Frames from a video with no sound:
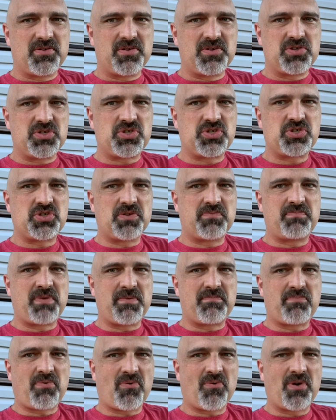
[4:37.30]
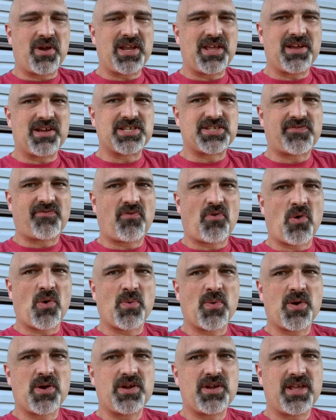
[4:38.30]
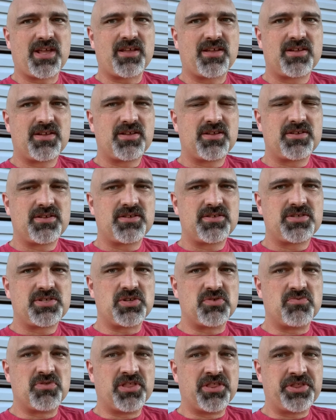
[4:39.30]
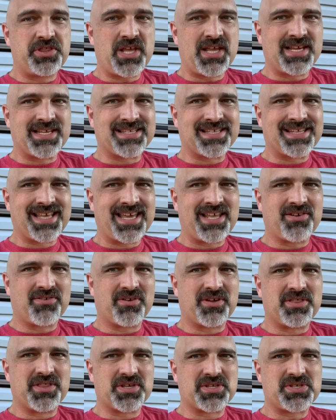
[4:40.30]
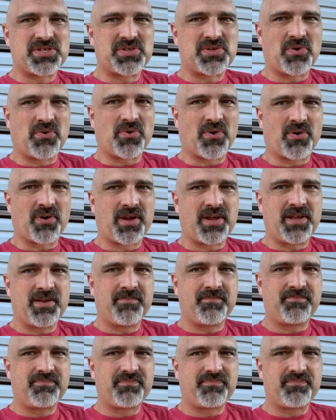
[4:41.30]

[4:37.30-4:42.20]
should be pointing us forward to things later in the story,